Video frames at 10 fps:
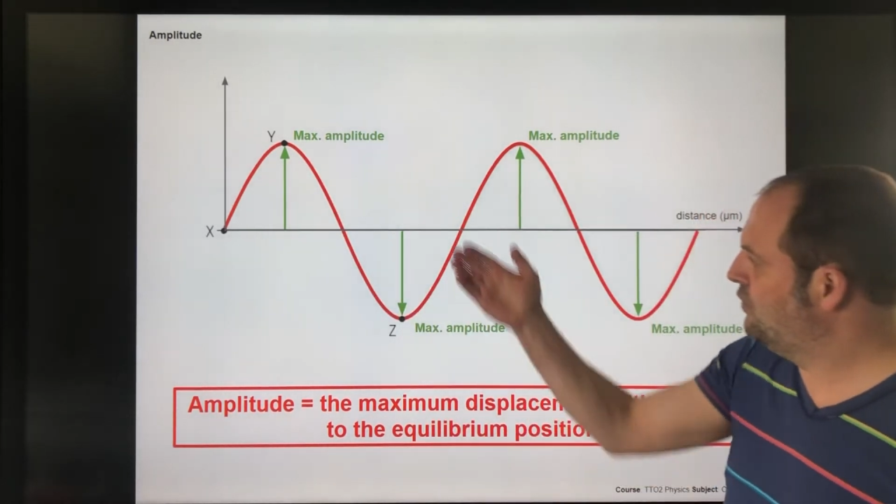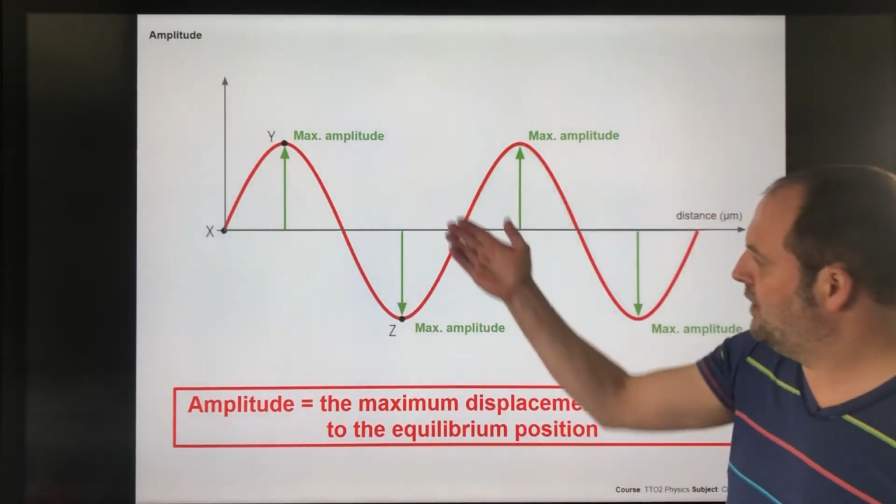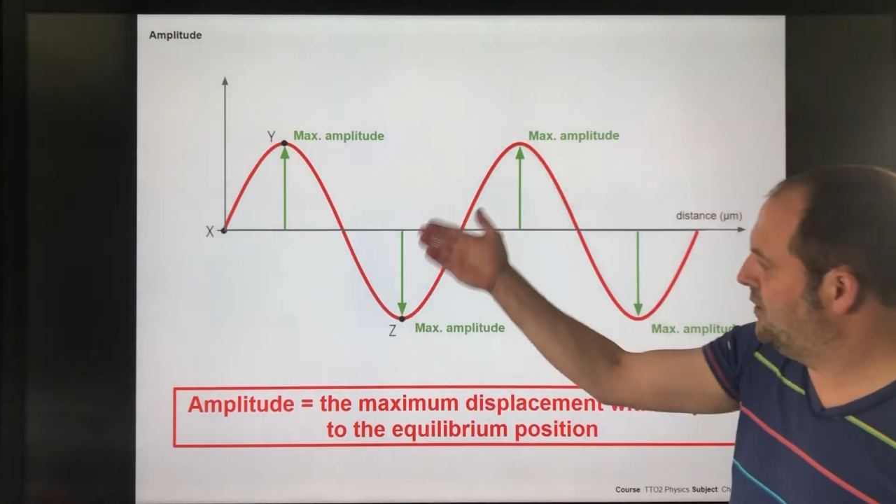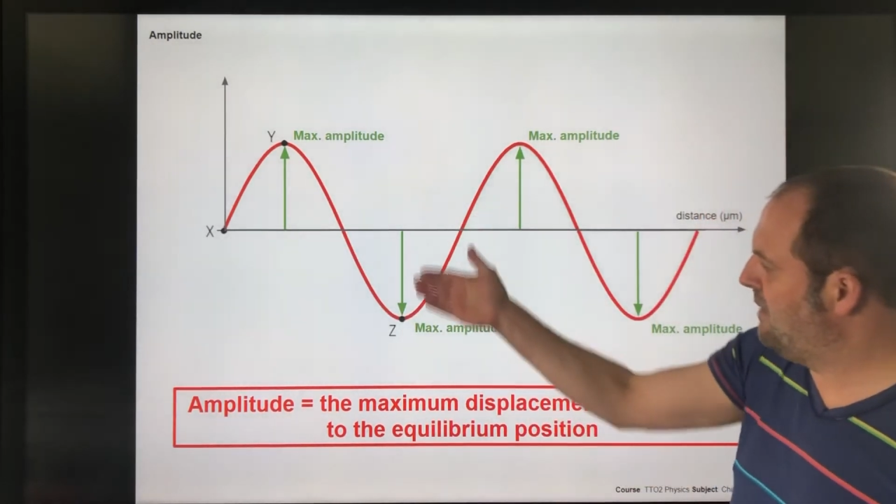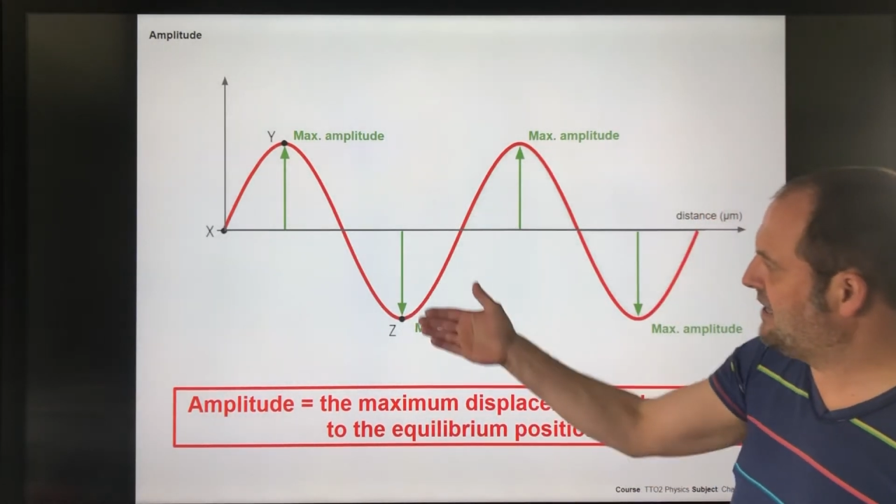
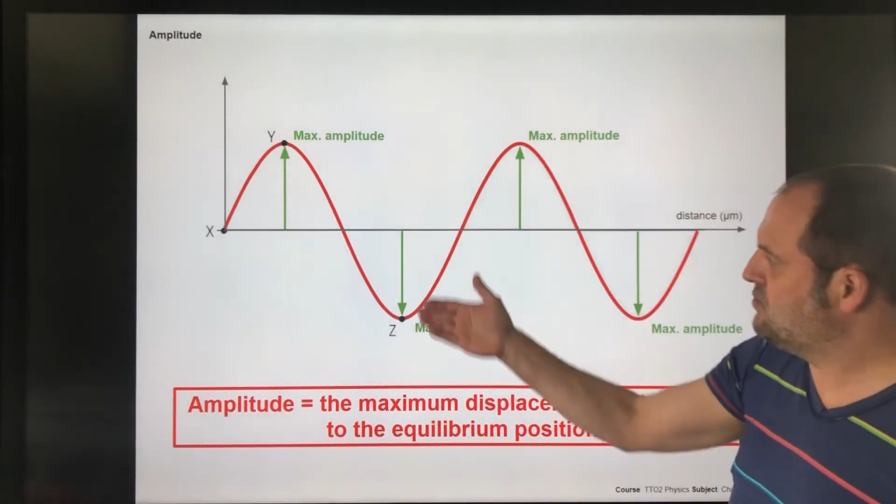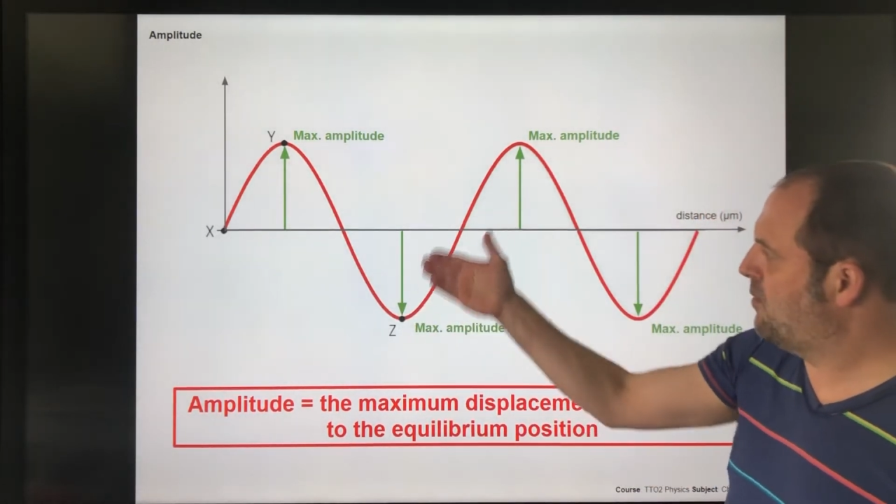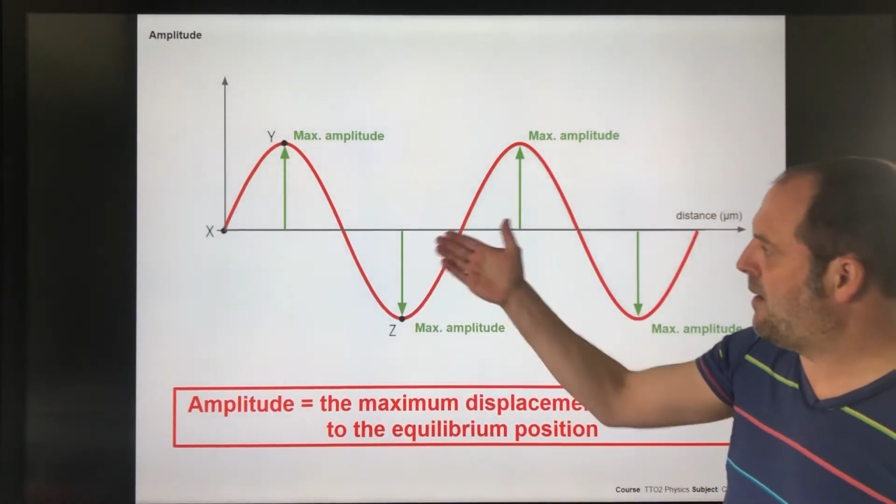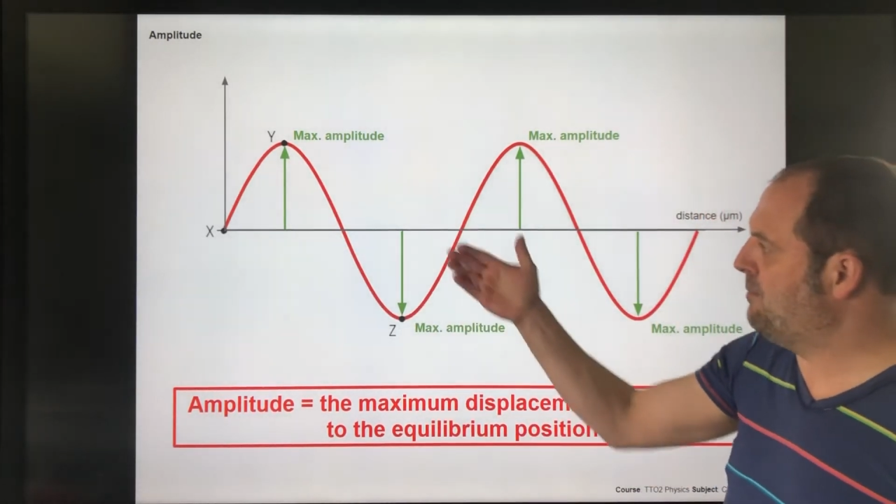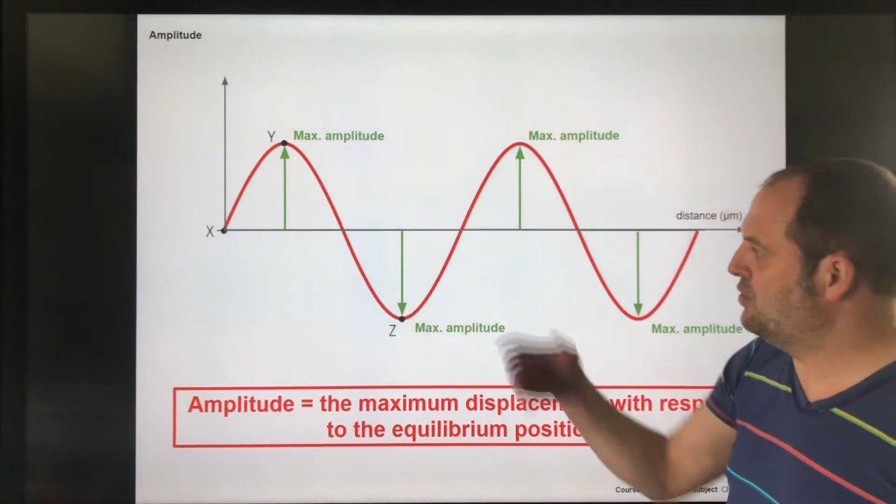and the
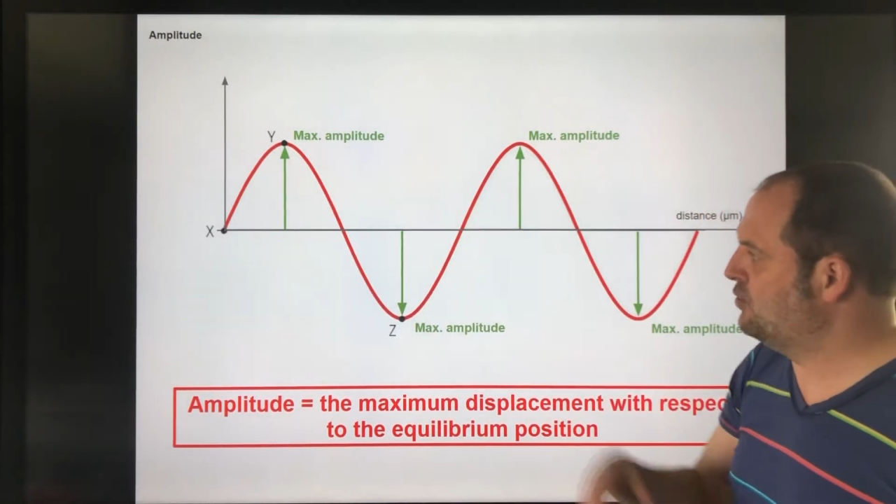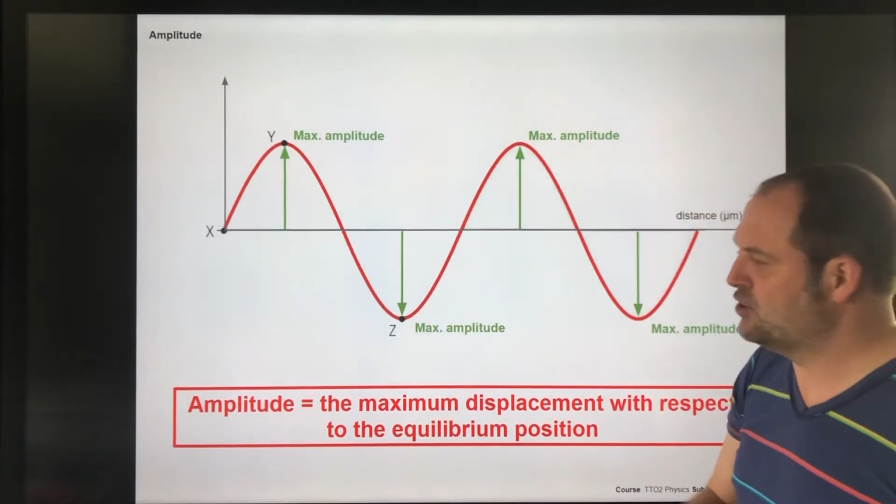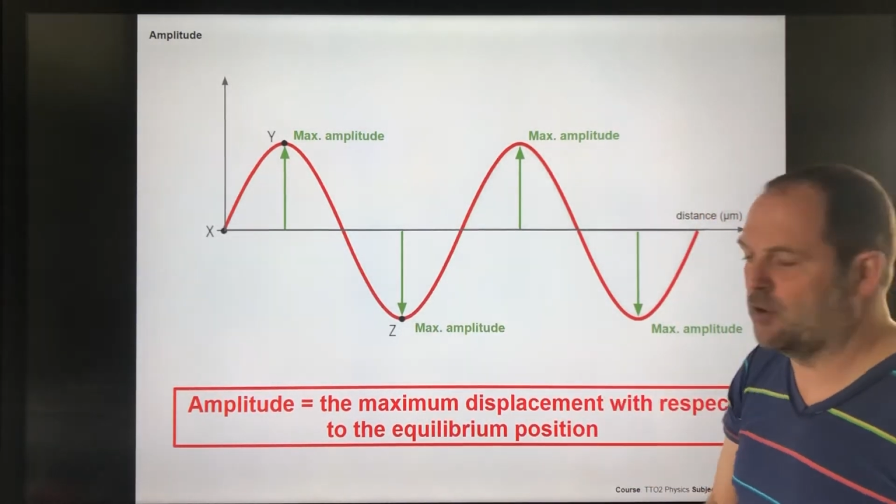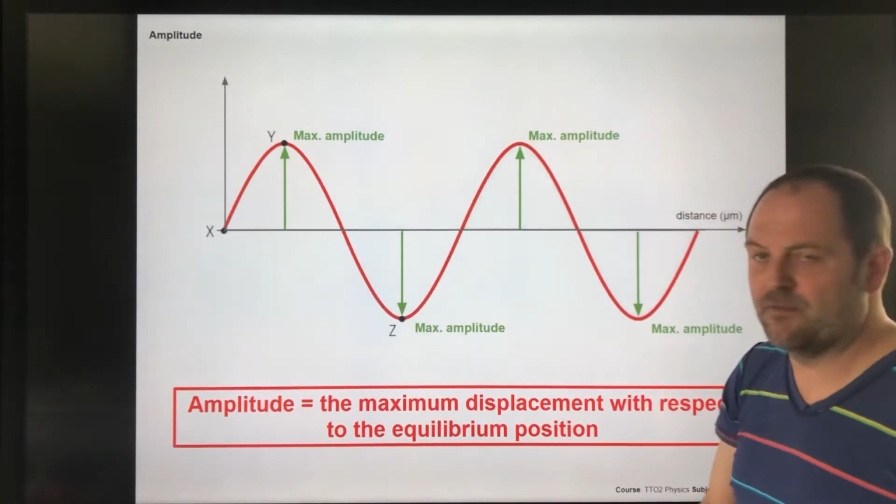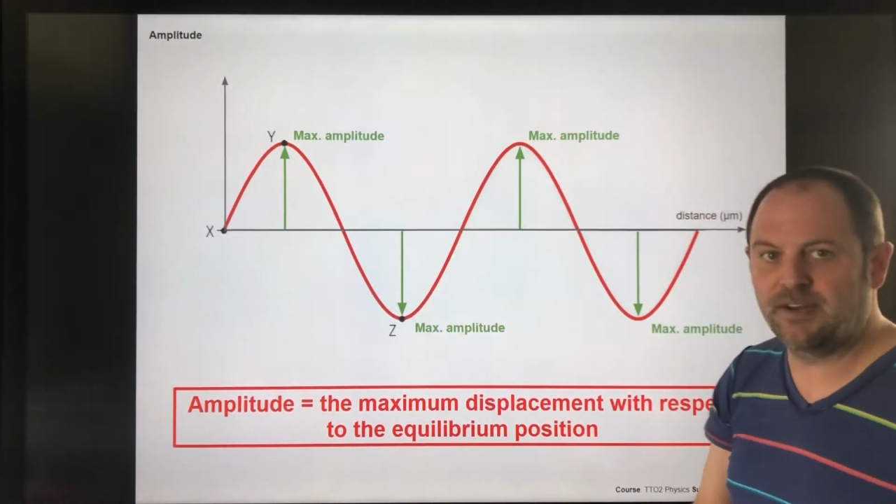maximum amplitude is
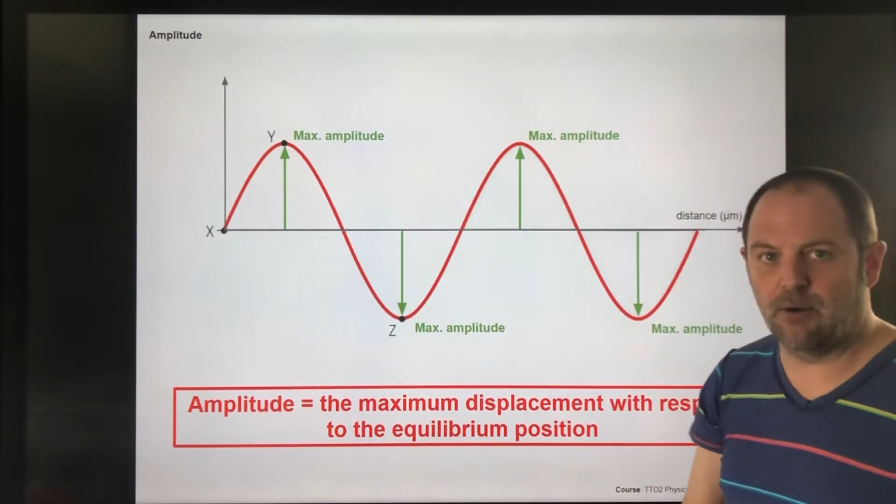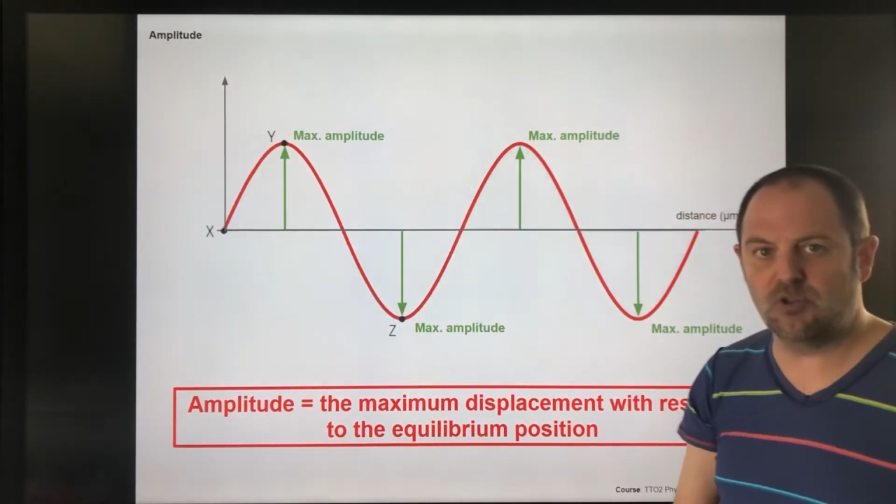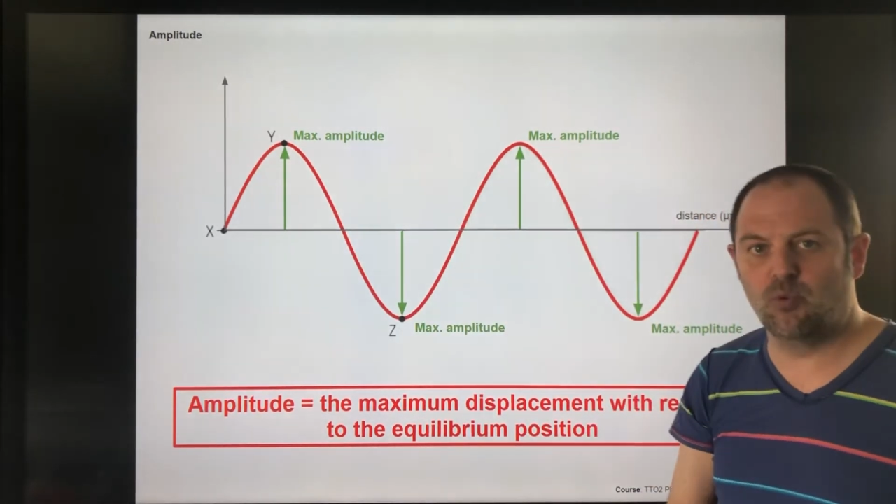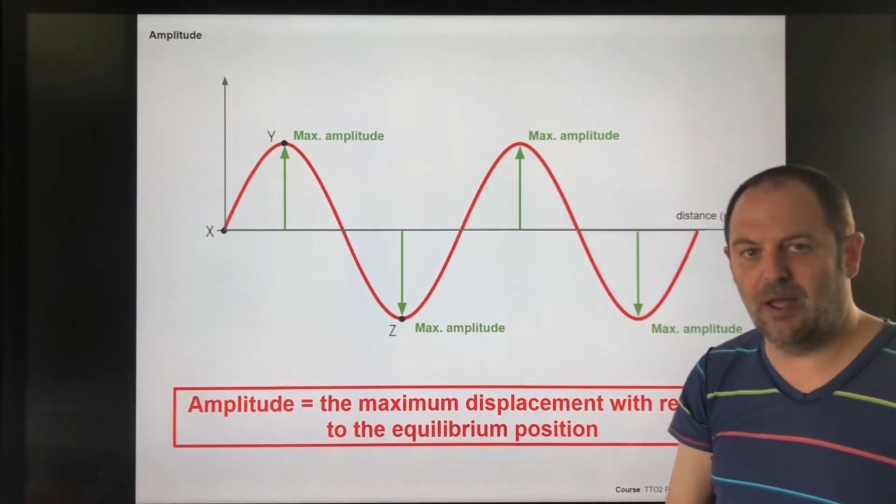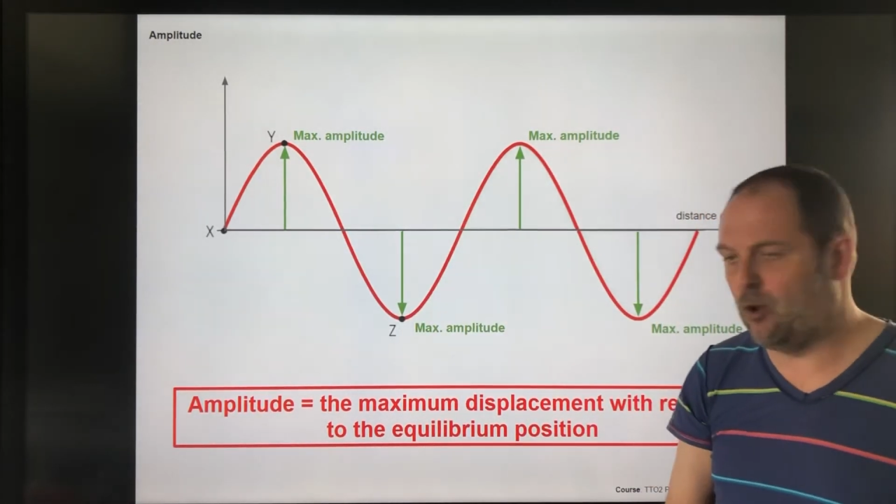over there
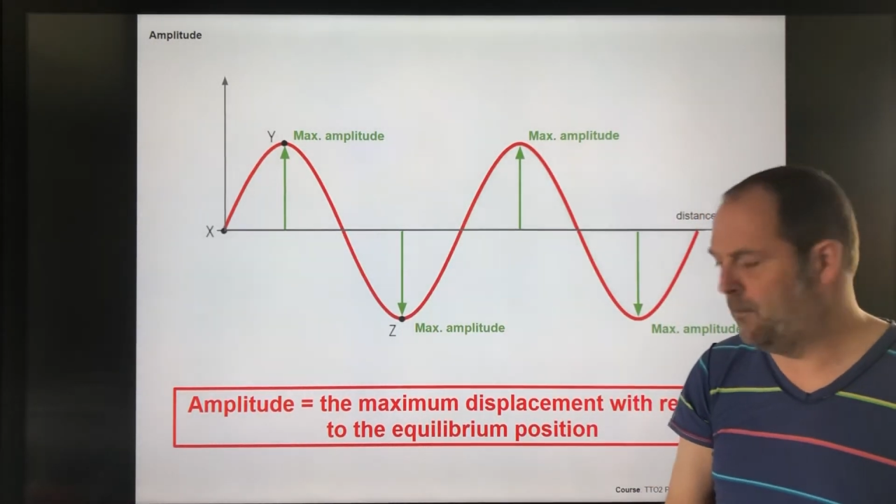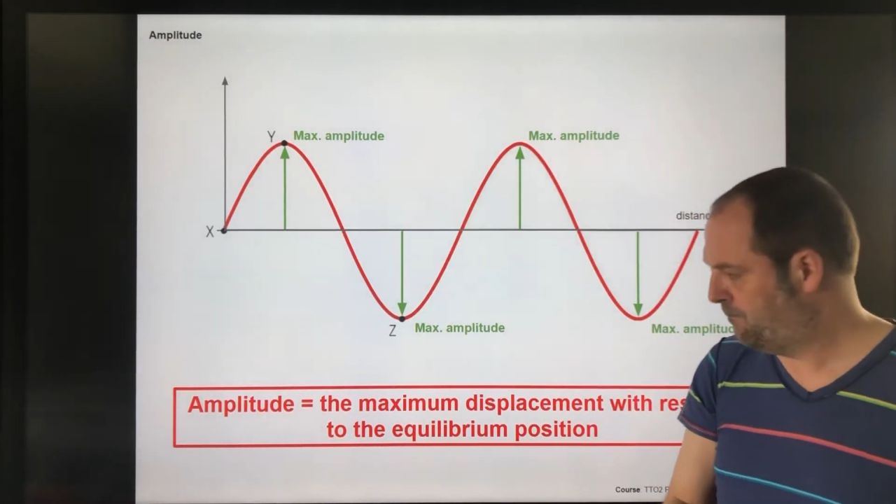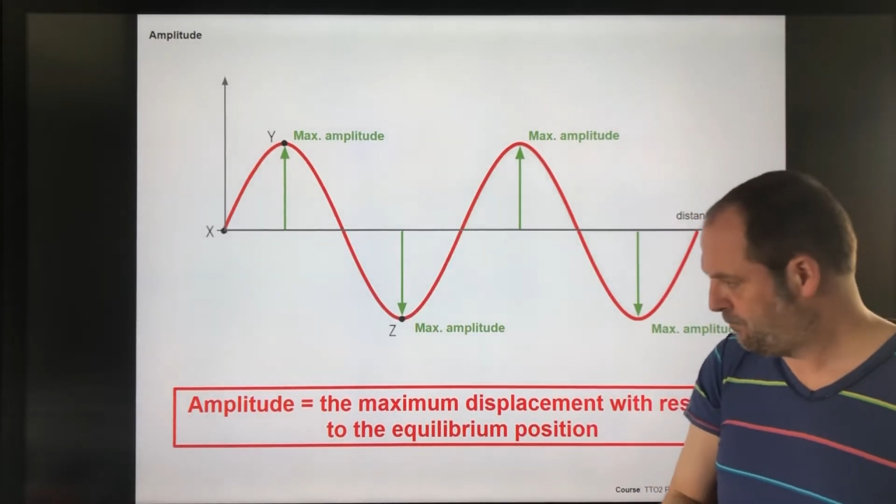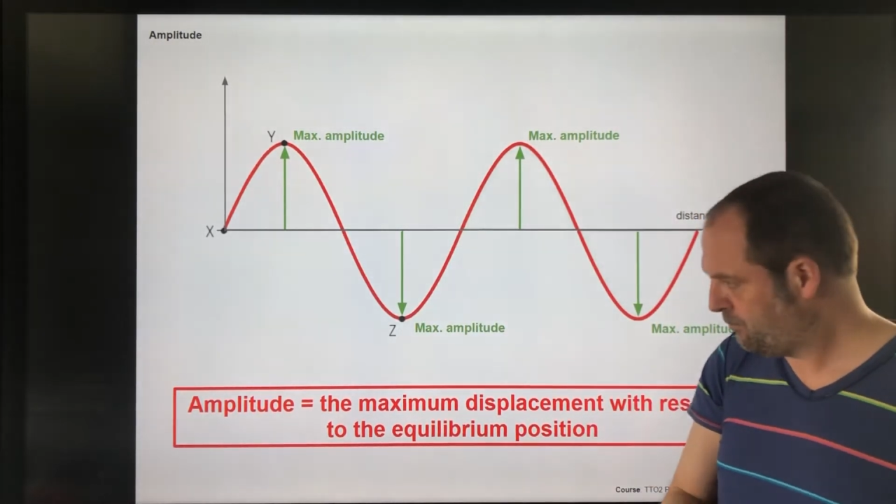as well.